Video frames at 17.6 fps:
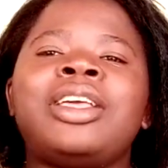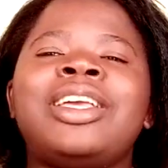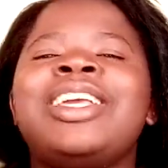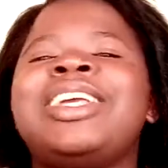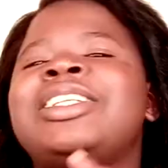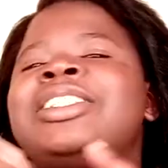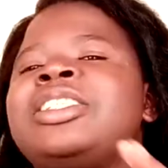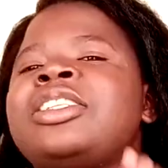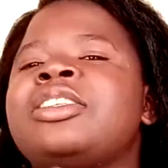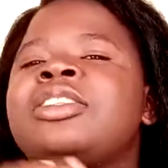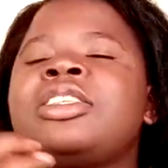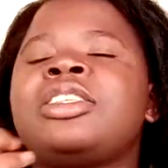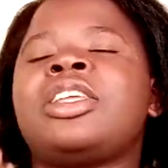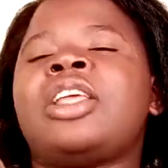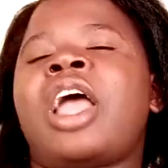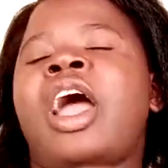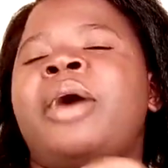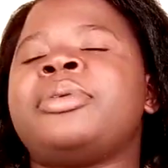It
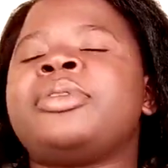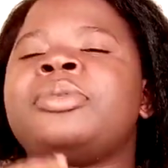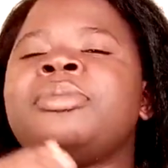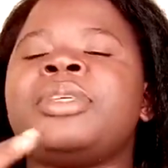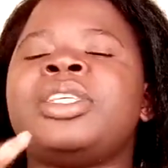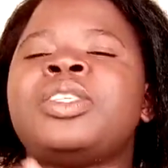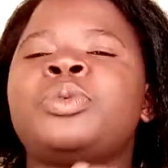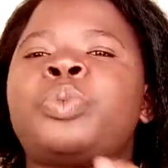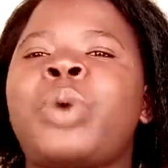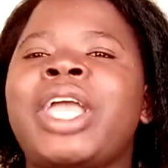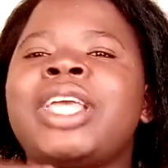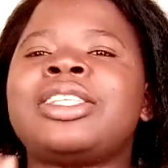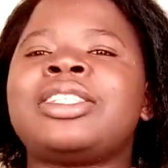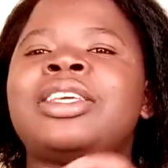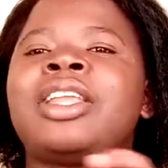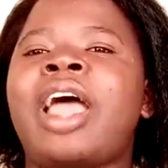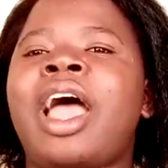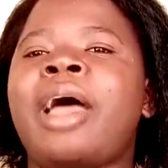just helps me
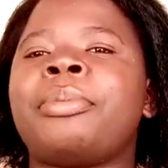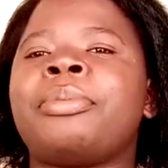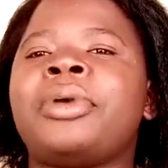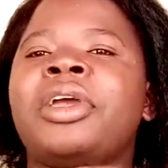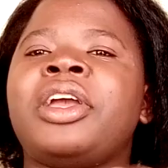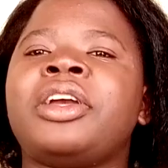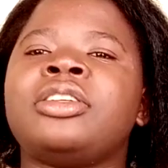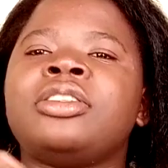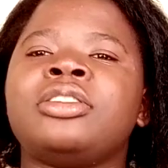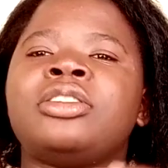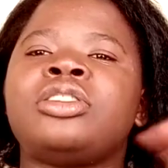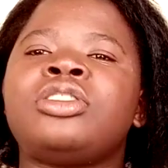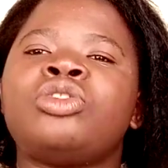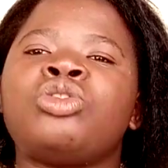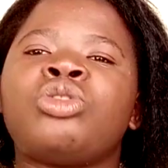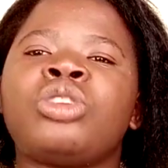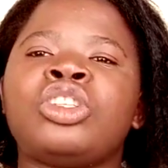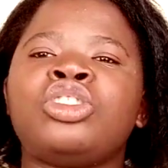spice it up and
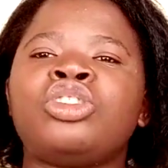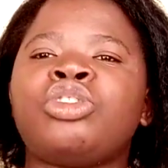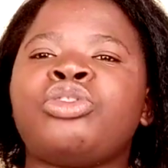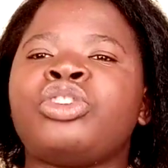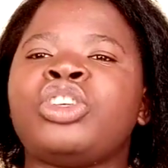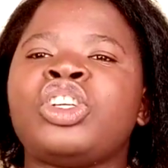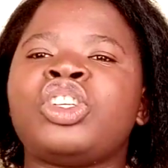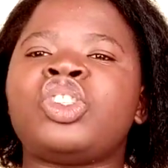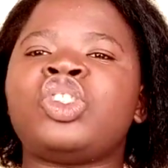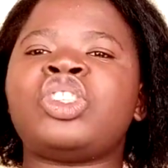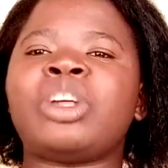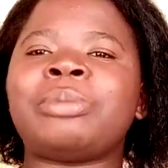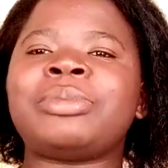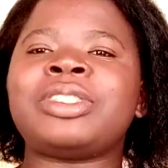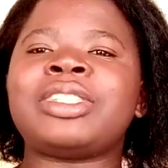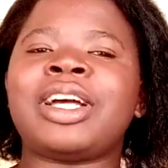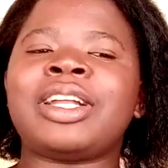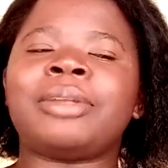rejuvenate,
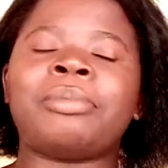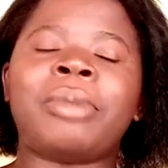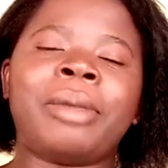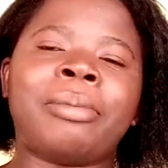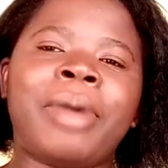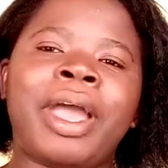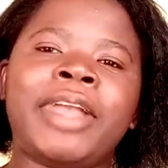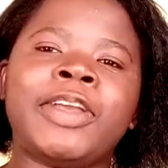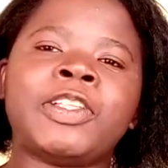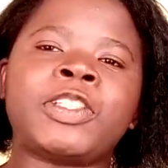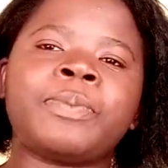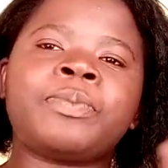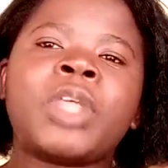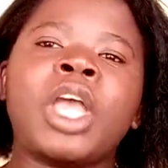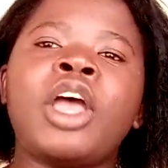jumpstart my mind.